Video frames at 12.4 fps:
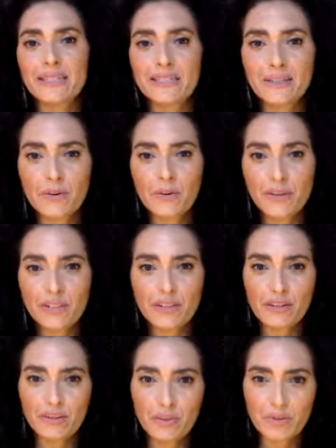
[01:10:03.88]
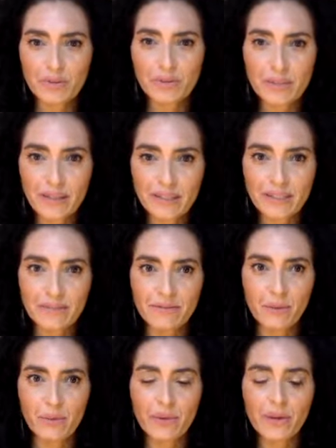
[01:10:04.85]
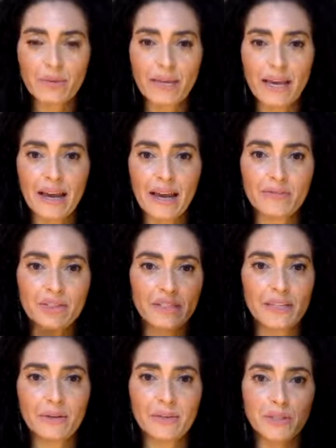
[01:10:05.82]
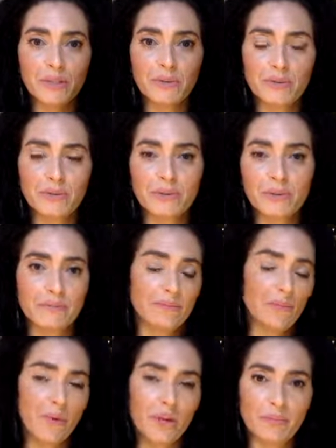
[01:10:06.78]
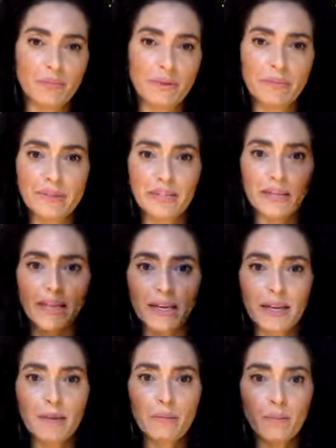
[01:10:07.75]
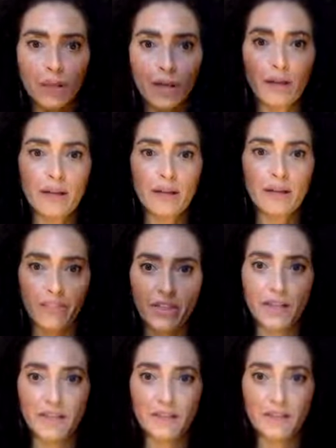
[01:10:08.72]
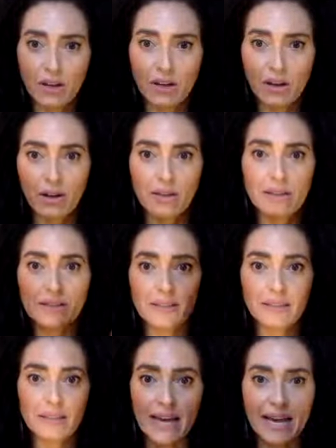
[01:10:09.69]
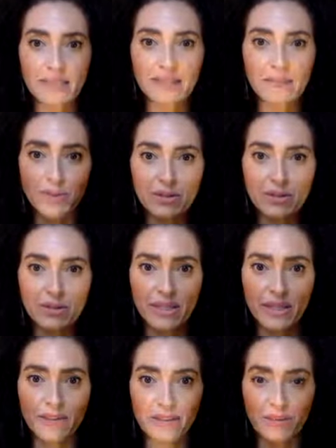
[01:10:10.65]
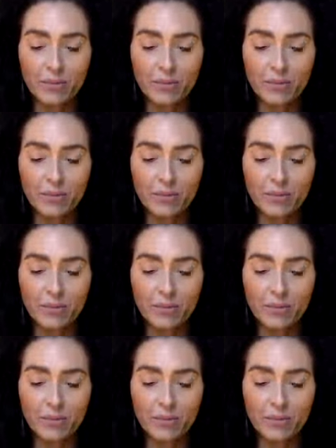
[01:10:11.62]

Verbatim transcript: it's a question of perspective, and we only have, just like we do with white supremacy, like blonde, thin, tall. That's the beauty standard in